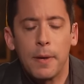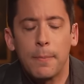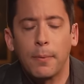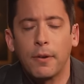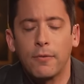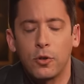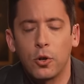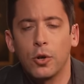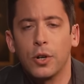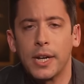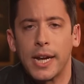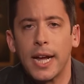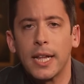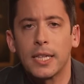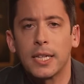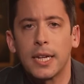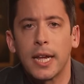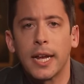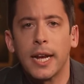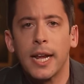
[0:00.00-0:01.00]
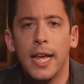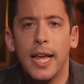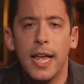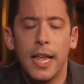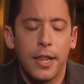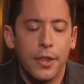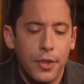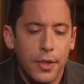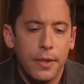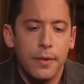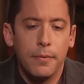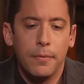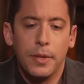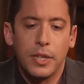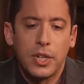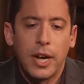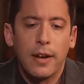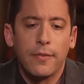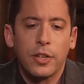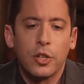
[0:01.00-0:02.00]
people have turned against it, the
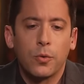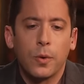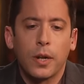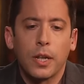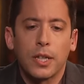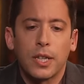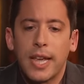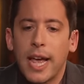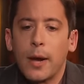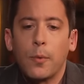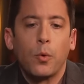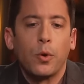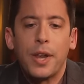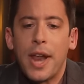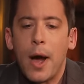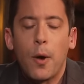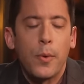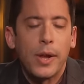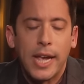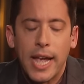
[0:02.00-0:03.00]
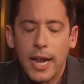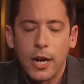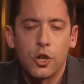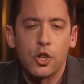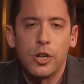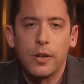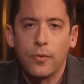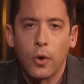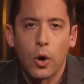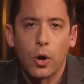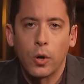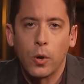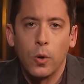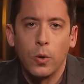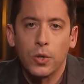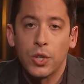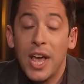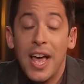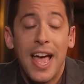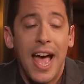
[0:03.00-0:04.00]
state of Israel is saying, well, now we can't achieve our
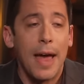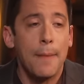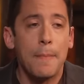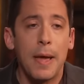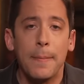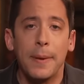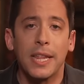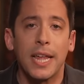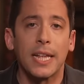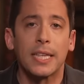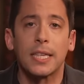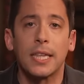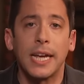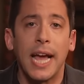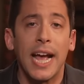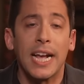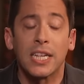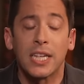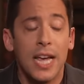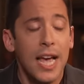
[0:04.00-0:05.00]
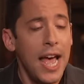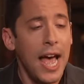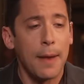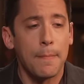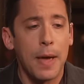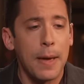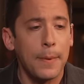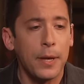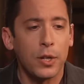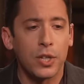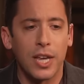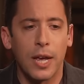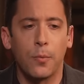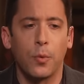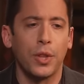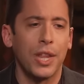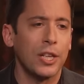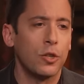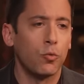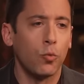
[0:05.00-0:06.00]
goals. And maybe that's the case. And maybe you say,
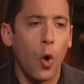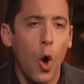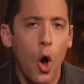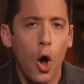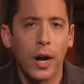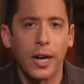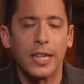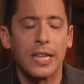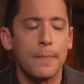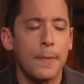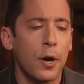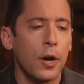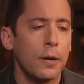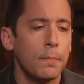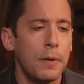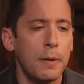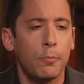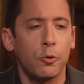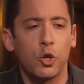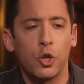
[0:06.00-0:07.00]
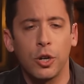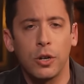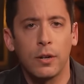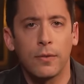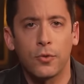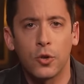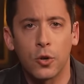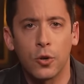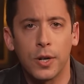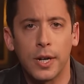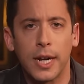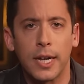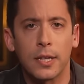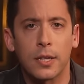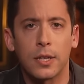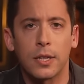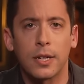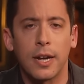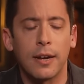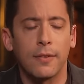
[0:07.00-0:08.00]
well, that's wrong. And the American people shouldn't have turned
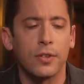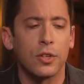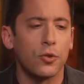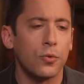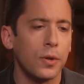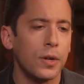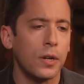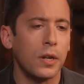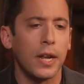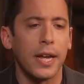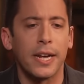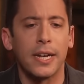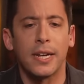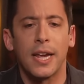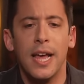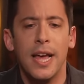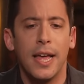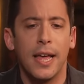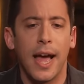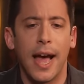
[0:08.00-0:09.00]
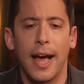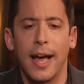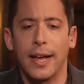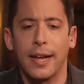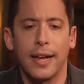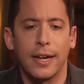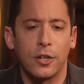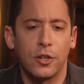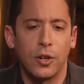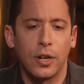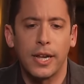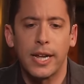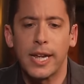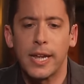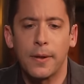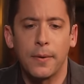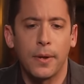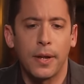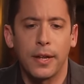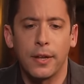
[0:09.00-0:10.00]
against the state of Israel. And uh, uh,
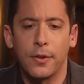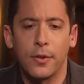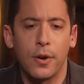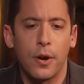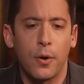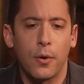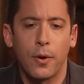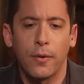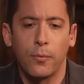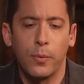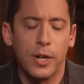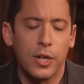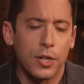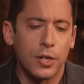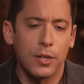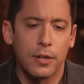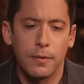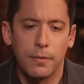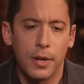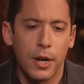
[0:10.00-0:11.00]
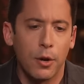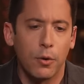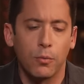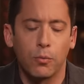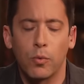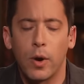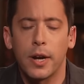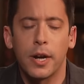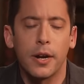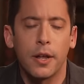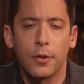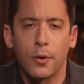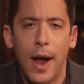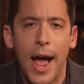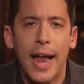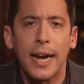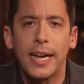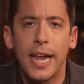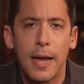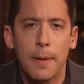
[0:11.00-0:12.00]
actually, you know, if we just, you know, run another
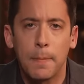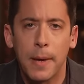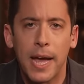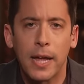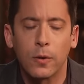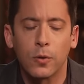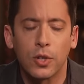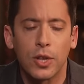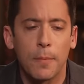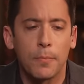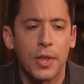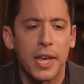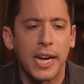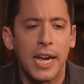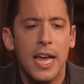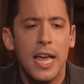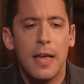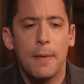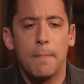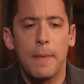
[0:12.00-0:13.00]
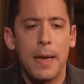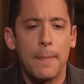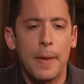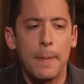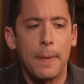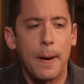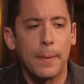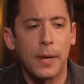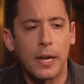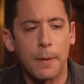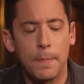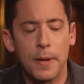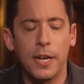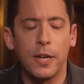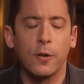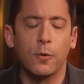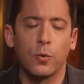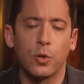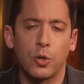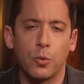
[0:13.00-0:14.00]
ad campaign or something, maybe public
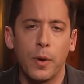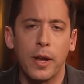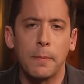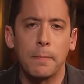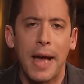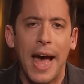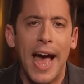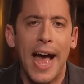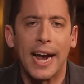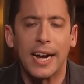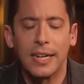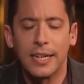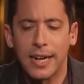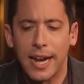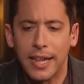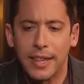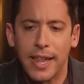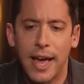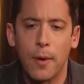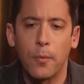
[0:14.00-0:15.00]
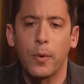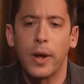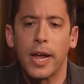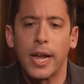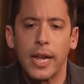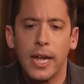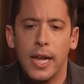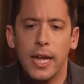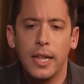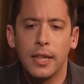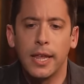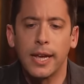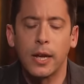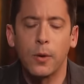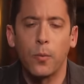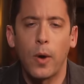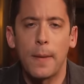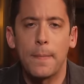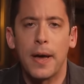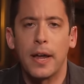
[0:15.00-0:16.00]
opinion will swing back and, and that way they
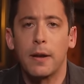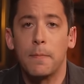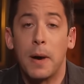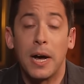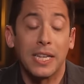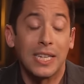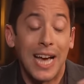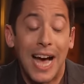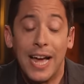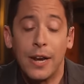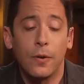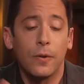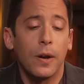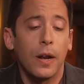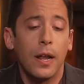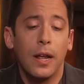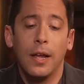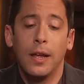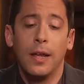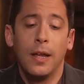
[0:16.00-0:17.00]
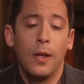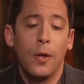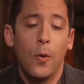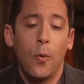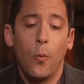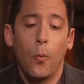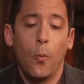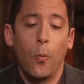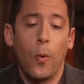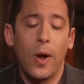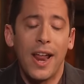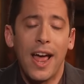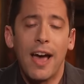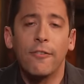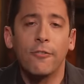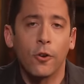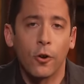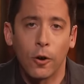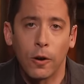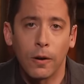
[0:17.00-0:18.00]
can wipe out Hamas. I don't,
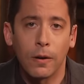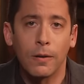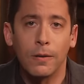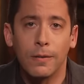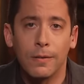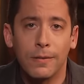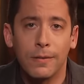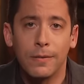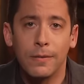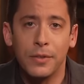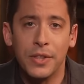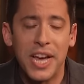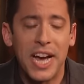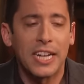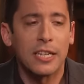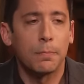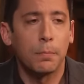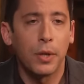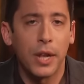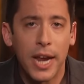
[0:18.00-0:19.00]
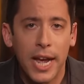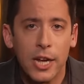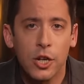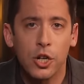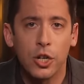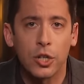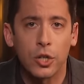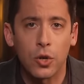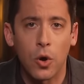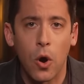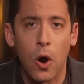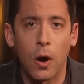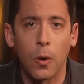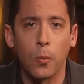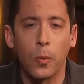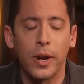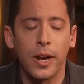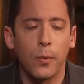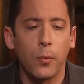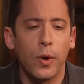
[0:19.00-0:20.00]
whatever the explanations are,
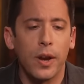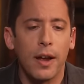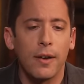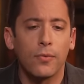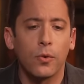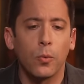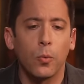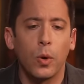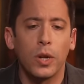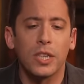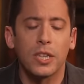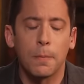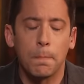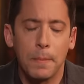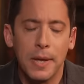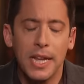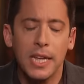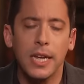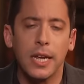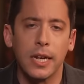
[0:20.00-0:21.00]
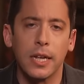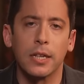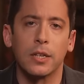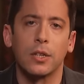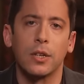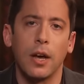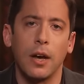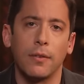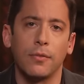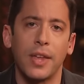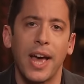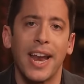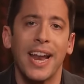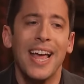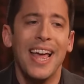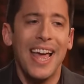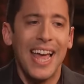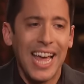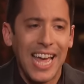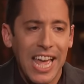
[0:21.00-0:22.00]
what, whatever one's opinion is of that.
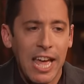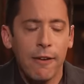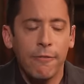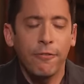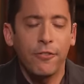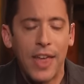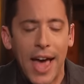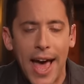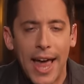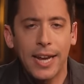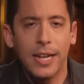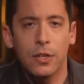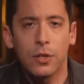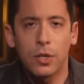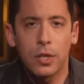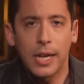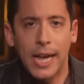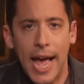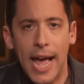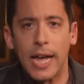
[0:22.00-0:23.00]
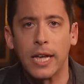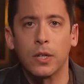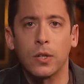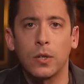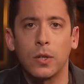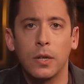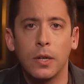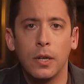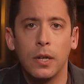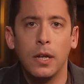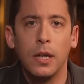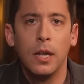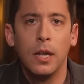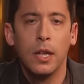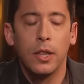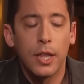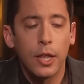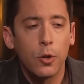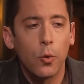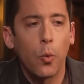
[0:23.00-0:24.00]
If that is the case,
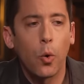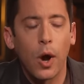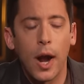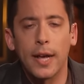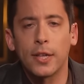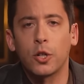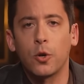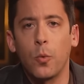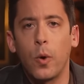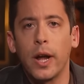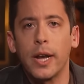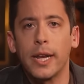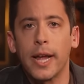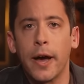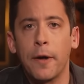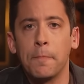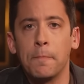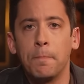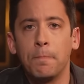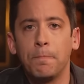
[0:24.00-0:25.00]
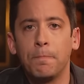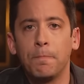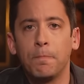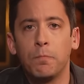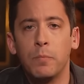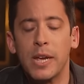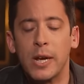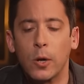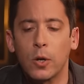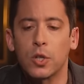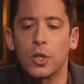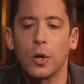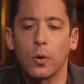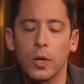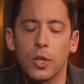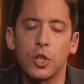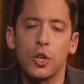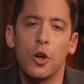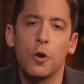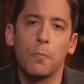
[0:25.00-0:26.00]
then the war has to wind down because there
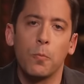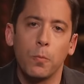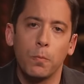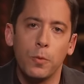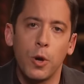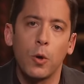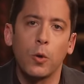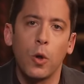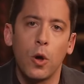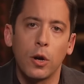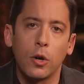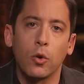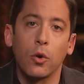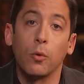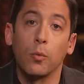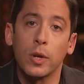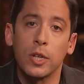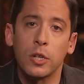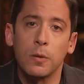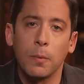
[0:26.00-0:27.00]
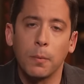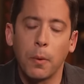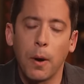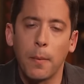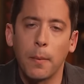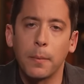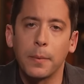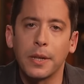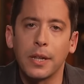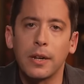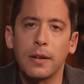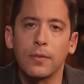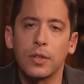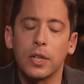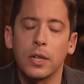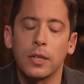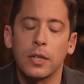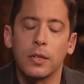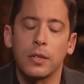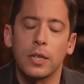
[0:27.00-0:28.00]
is no, no longer a reasonable probability of
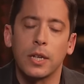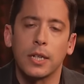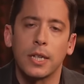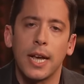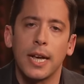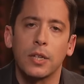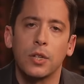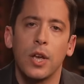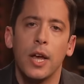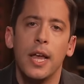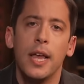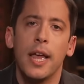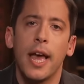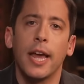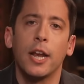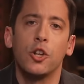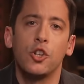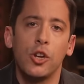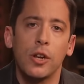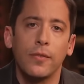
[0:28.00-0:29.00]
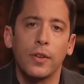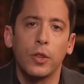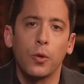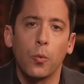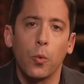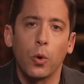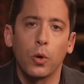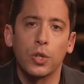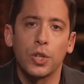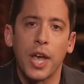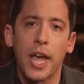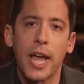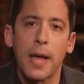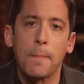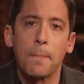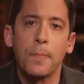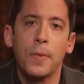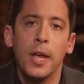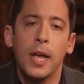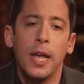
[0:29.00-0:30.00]
success at achieving the war's
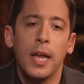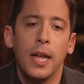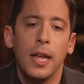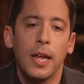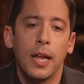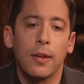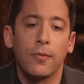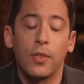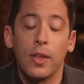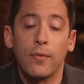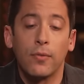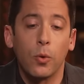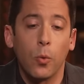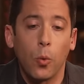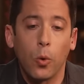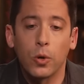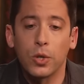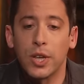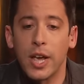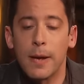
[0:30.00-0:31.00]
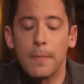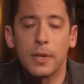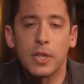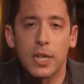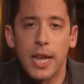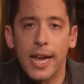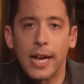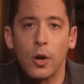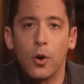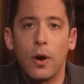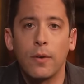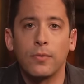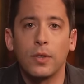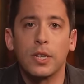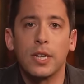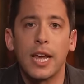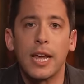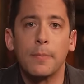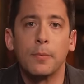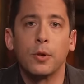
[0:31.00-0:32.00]
aim. If, if the war's aim is taken off the
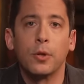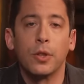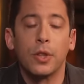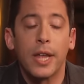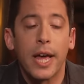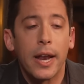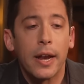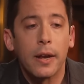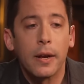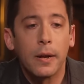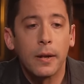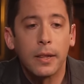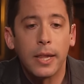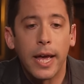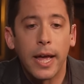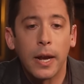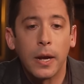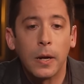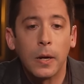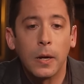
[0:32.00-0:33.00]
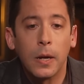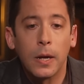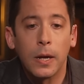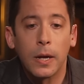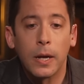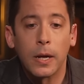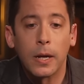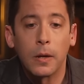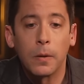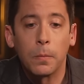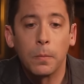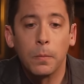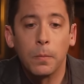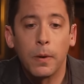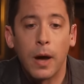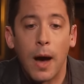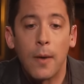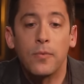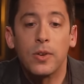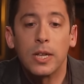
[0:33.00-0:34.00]
table, then, then uh,
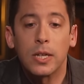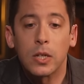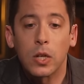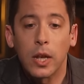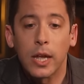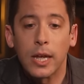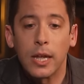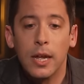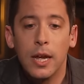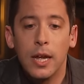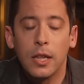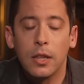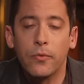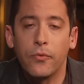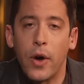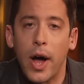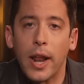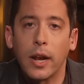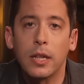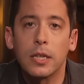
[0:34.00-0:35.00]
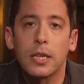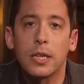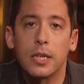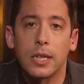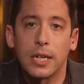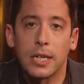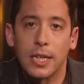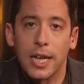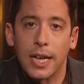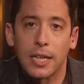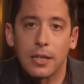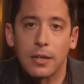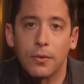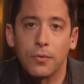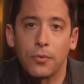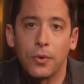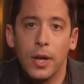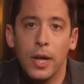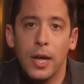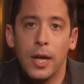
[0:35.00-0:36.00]
obviously the violence is
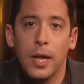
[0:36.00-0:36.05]
excessive